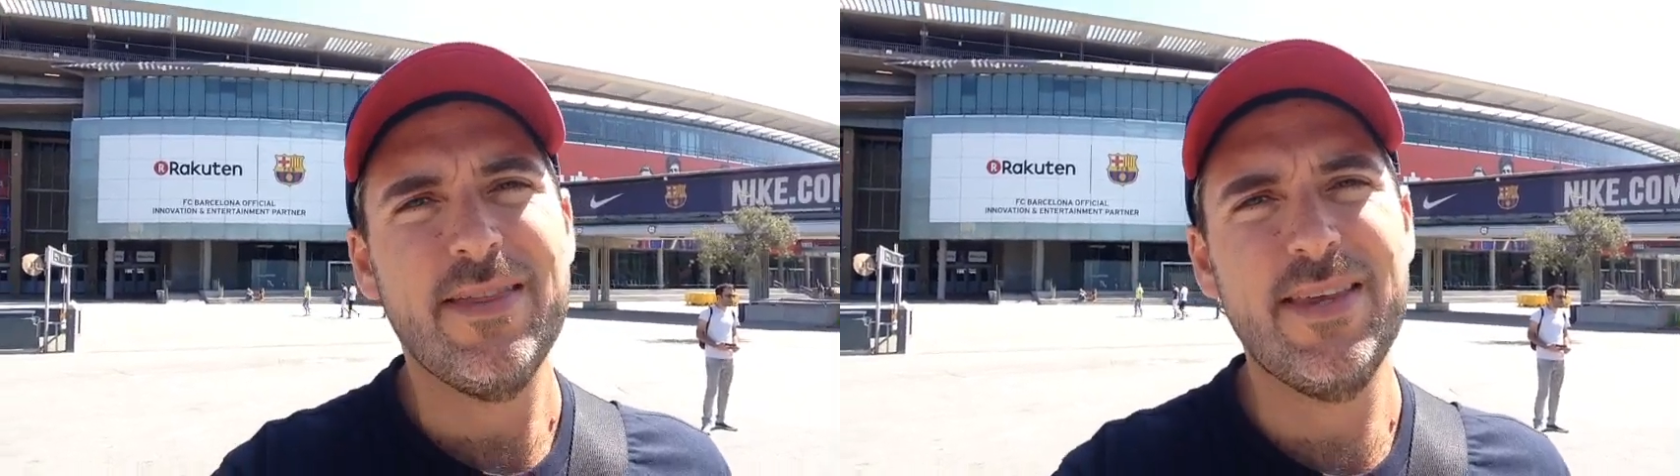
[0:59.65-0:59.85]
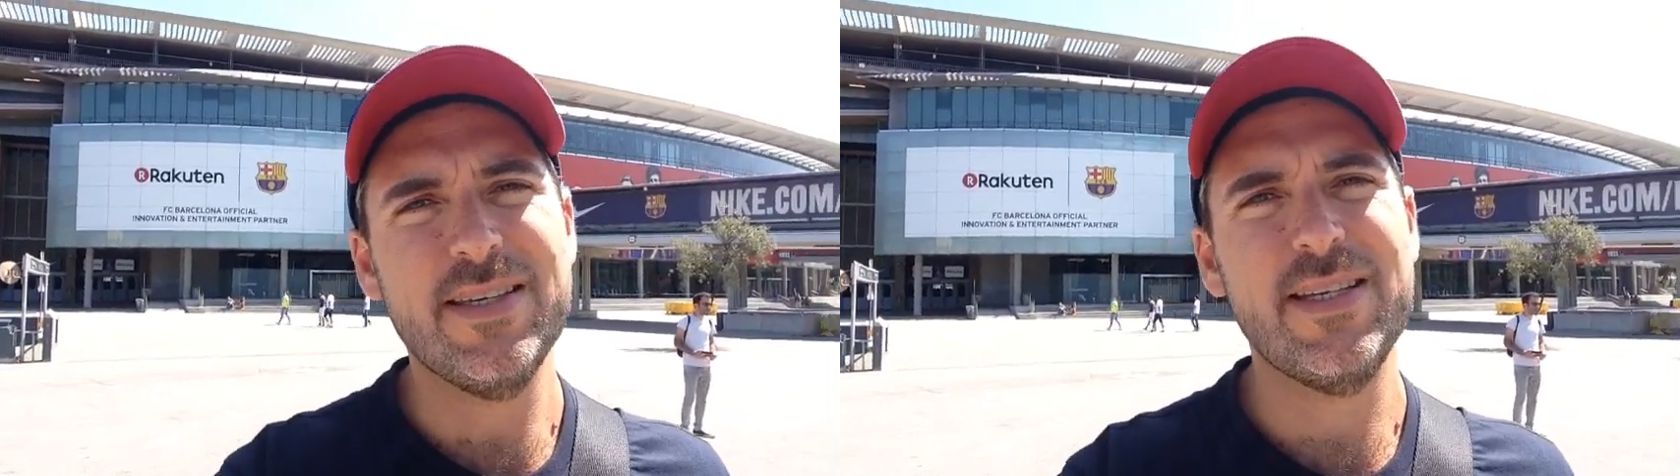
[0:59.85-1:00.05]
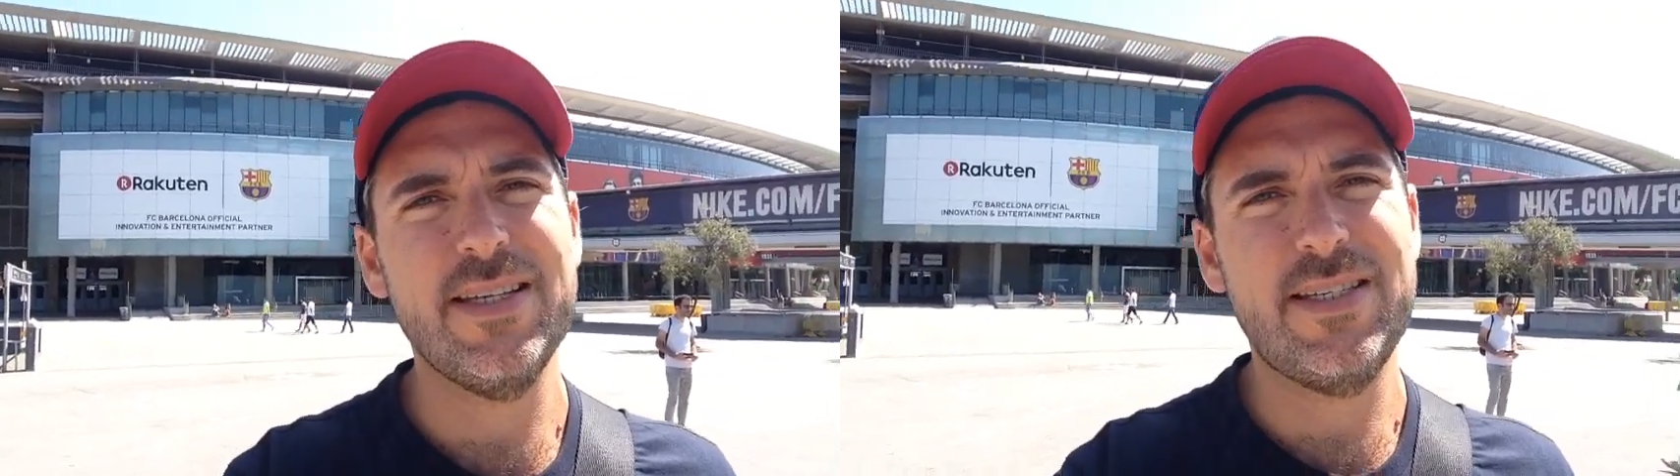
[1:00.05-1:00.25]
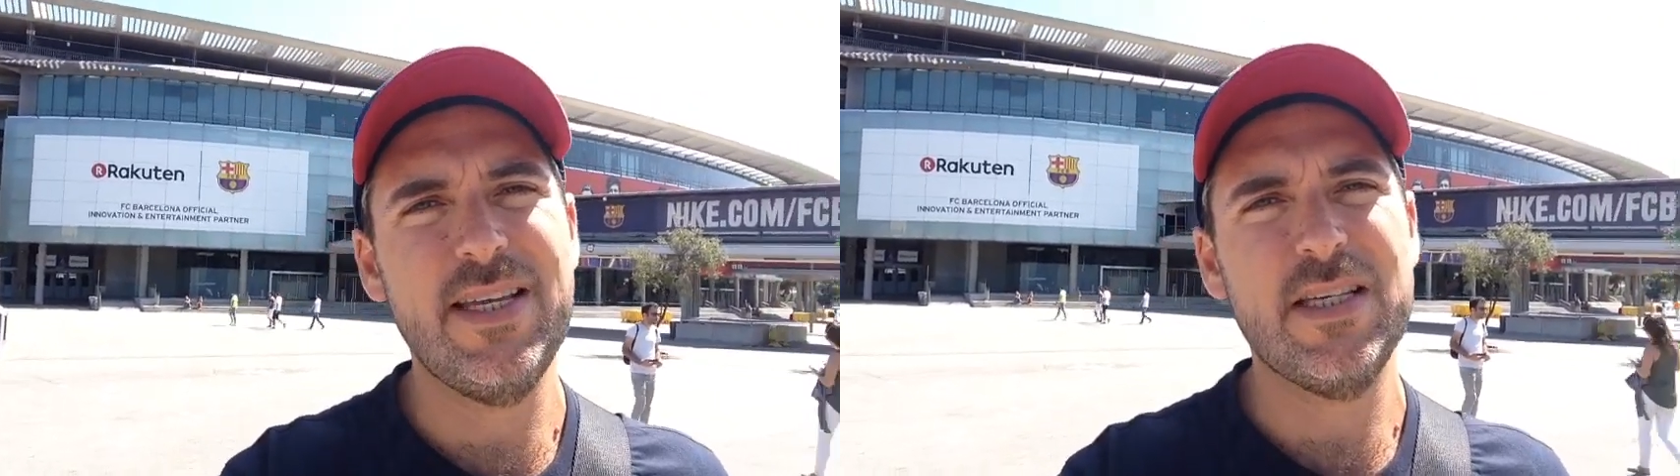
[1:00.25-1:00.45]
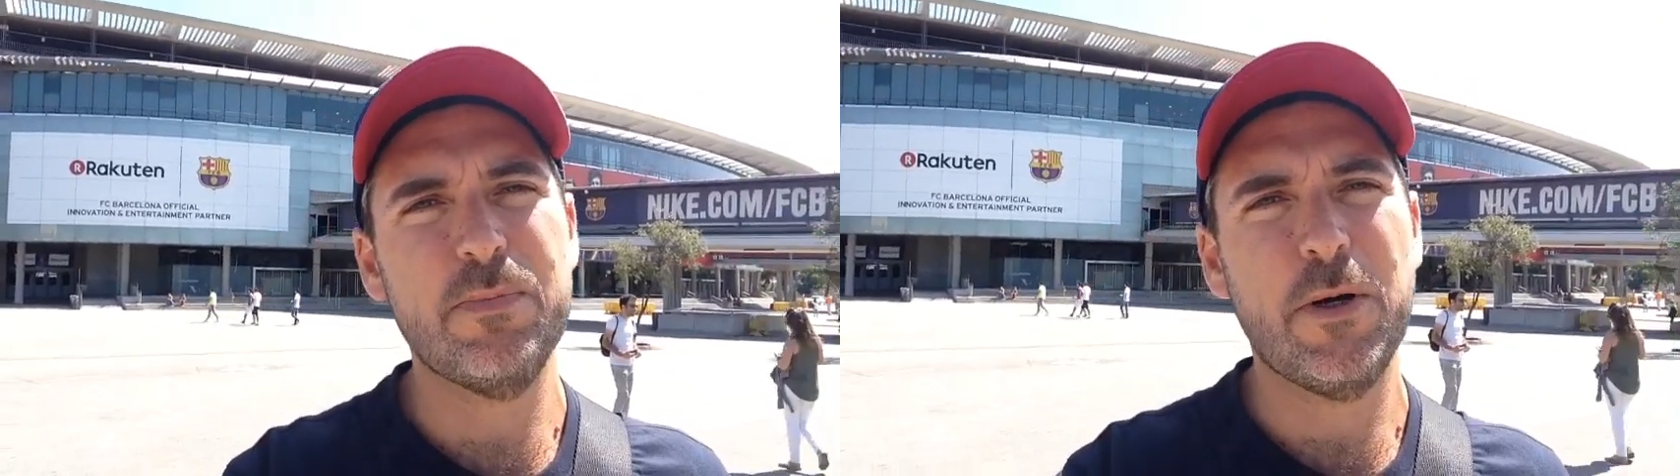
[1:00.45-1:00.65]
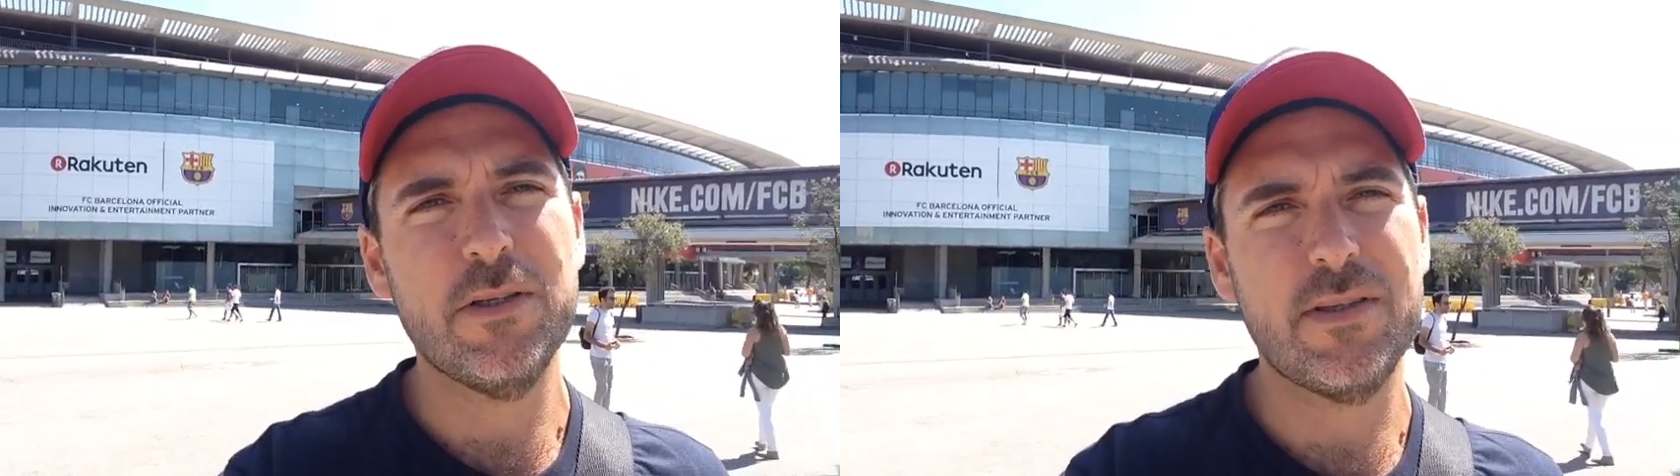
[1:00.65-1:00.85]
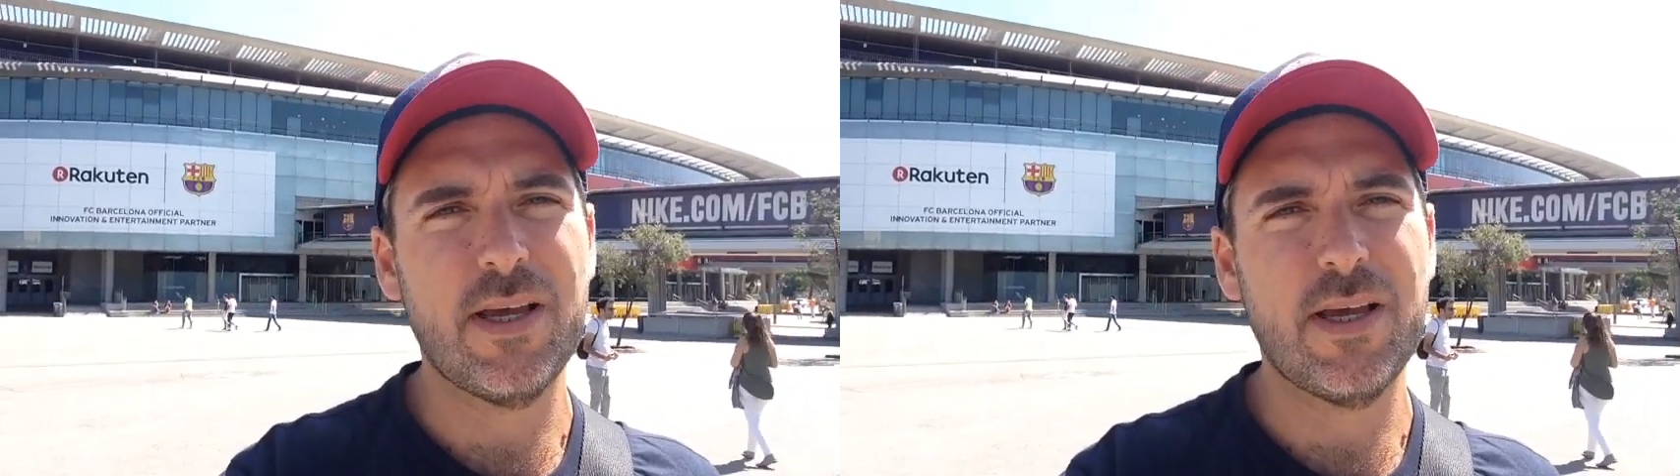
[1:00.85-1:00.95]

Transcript: This Is D-Spot,